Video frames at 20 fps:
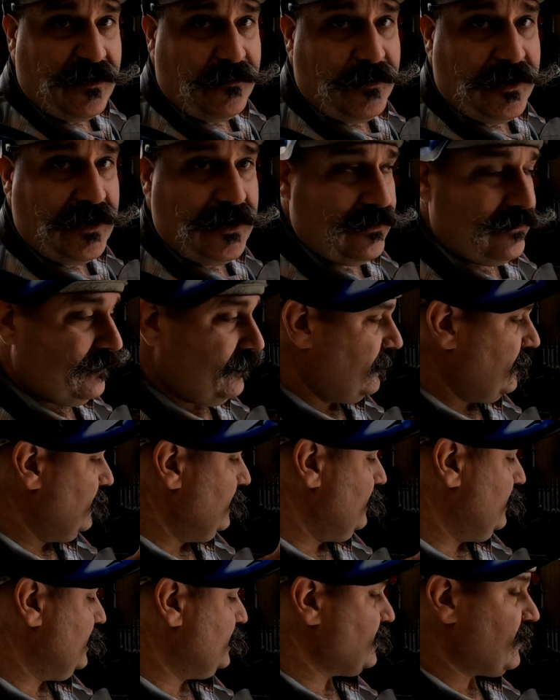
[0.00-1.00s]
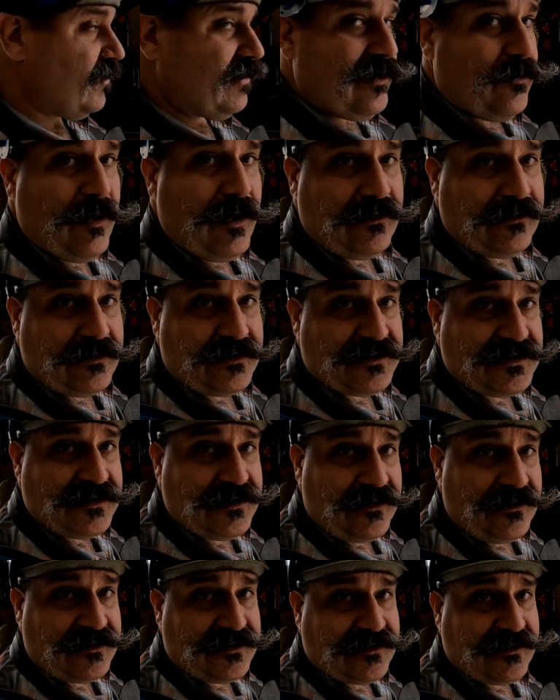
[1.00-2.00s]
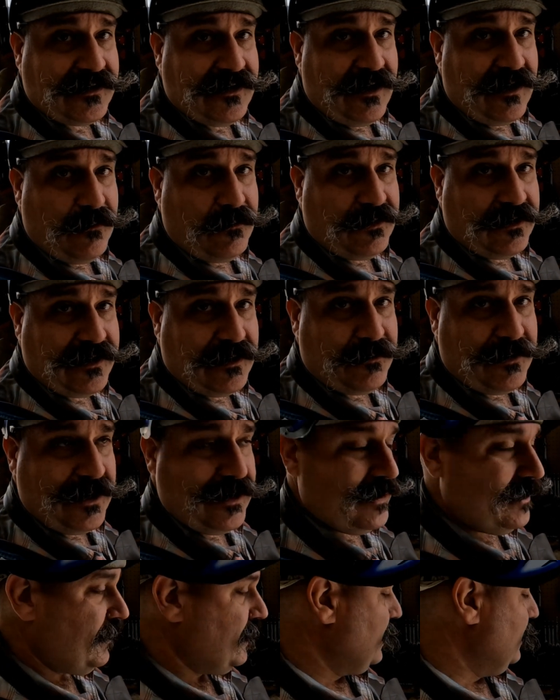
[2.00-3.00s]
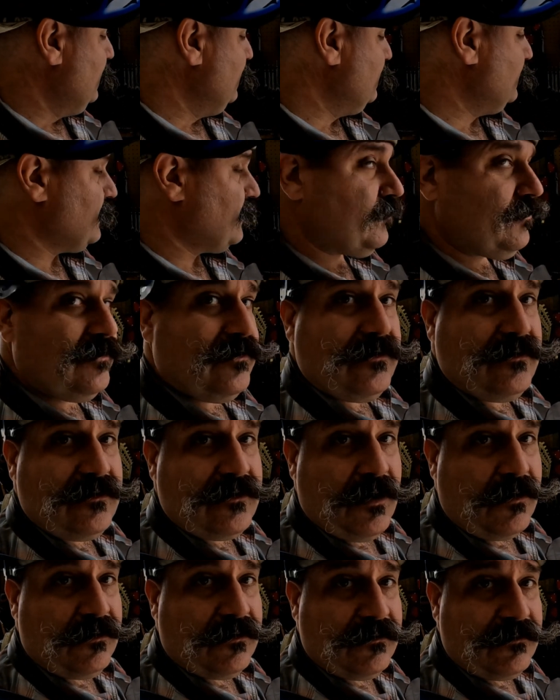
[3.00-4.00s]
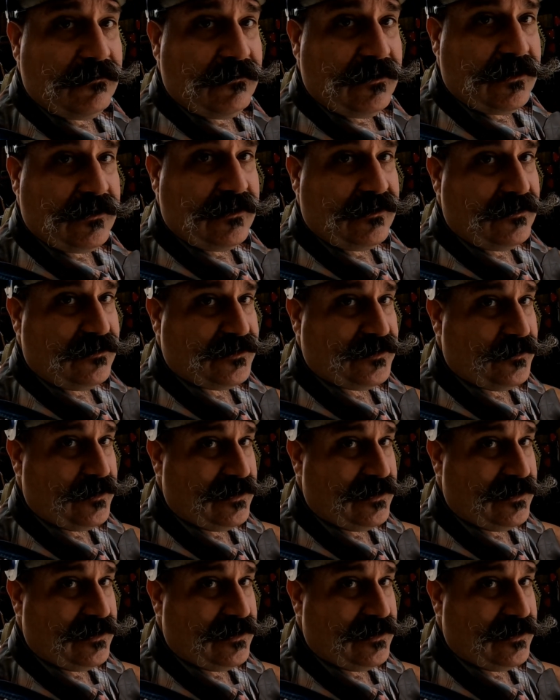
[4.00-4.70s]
to admit, this arc welder is seriously humbling me. So don't look at those